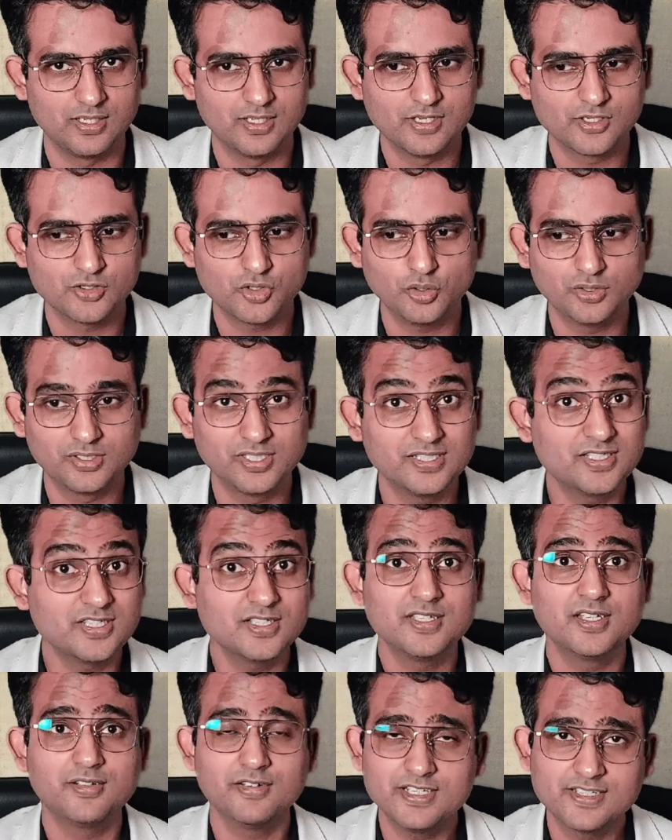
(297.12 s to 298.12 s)
So this is
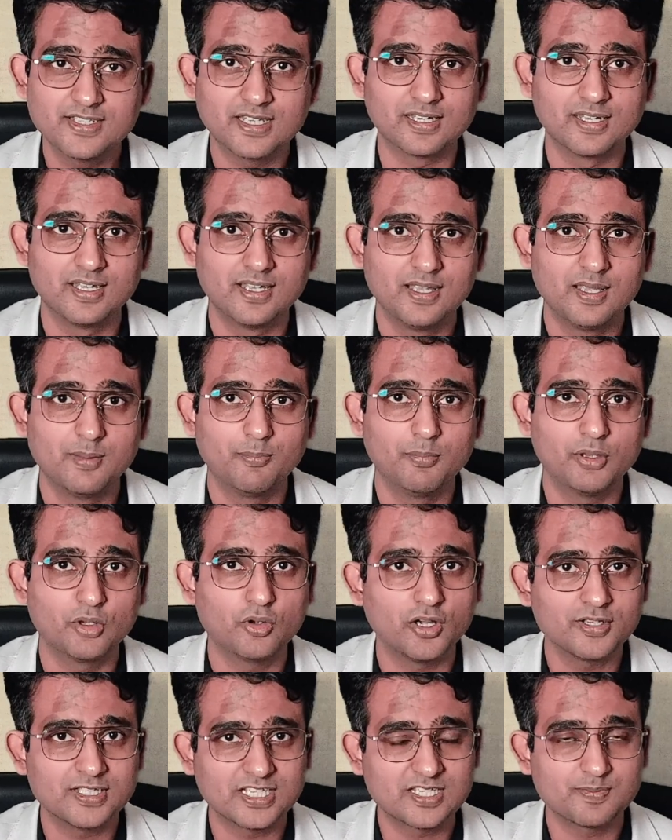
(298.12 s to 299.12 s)
the reason,
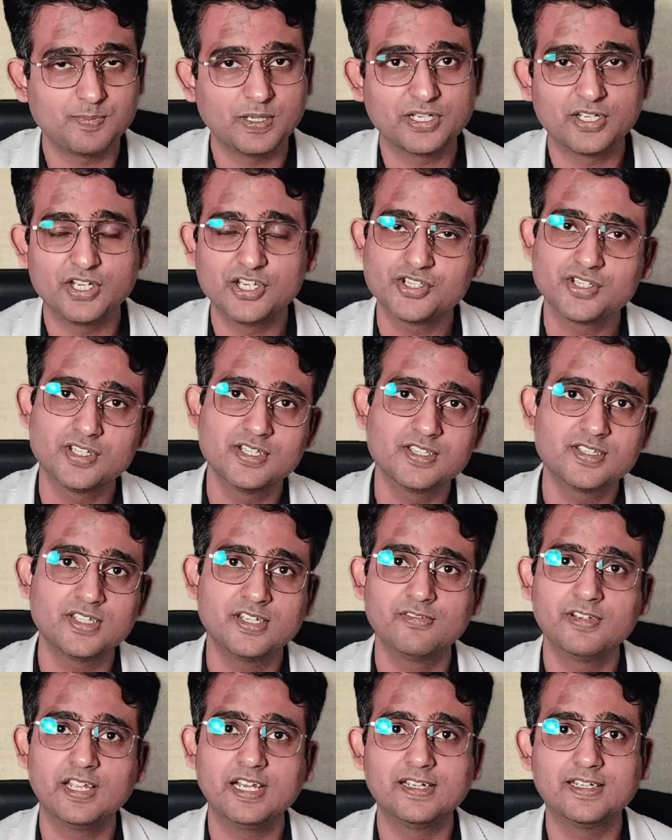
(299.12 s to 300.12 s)
because expectations and
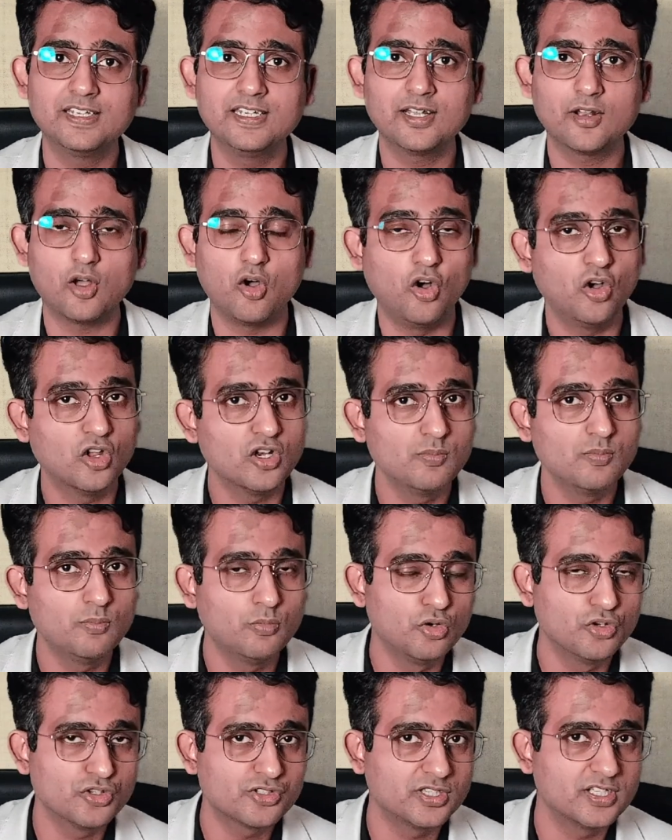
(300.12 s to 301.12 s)
reality are
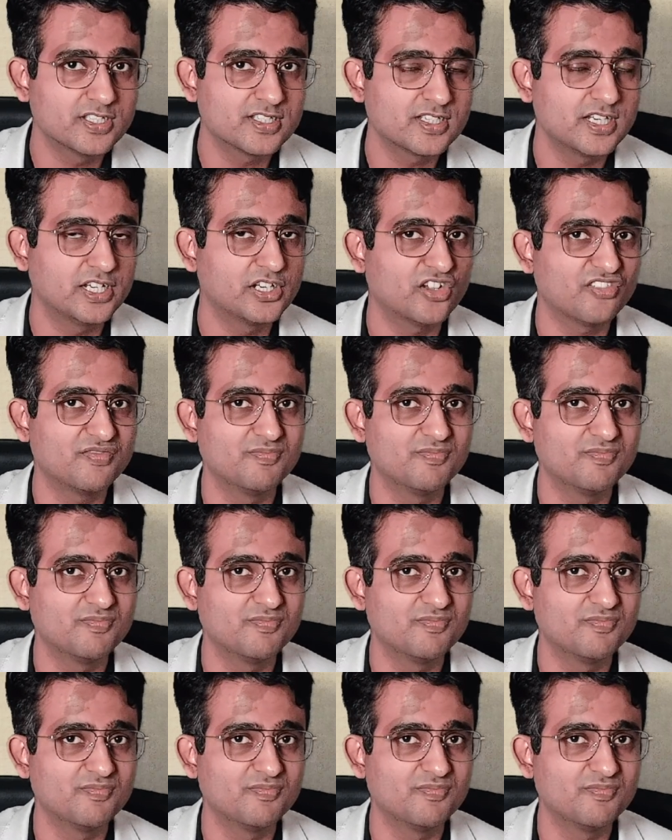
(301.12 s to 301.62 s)
almost in a state of